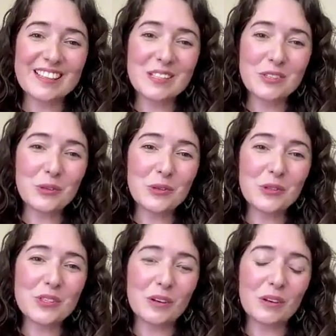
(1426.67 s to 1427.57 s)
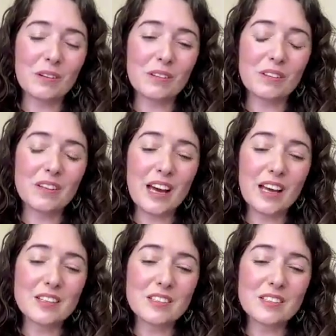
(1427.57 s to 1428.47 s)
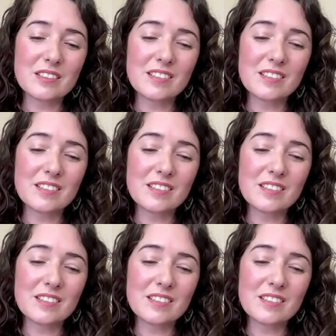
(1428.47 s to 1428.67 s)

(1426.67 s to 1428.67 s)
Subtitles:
is also that